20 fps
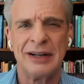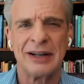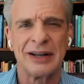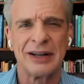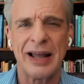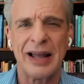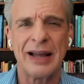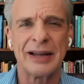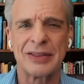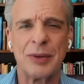
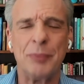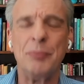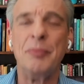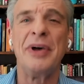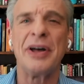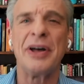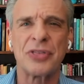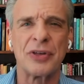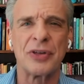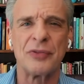like the
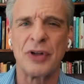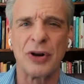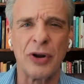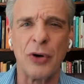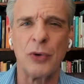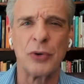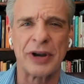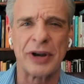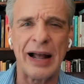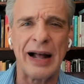myth of a
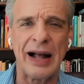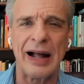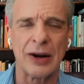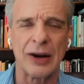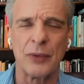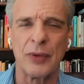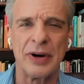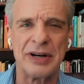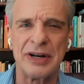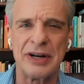low
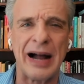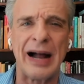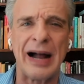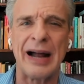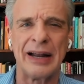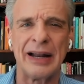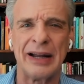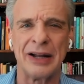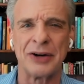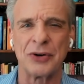calorie
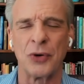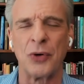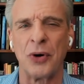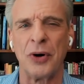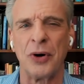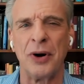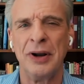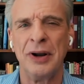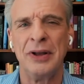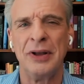diet
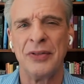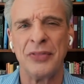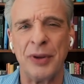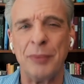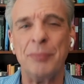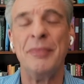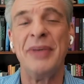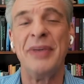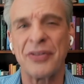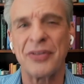or the
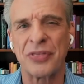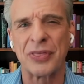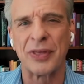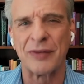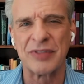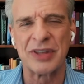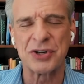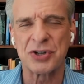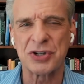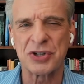myth of
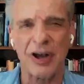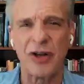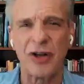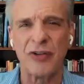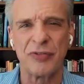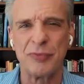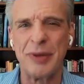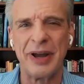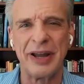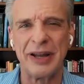the
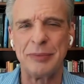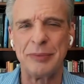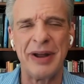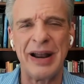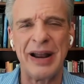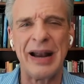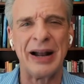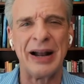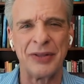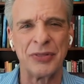self made
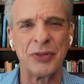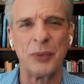man,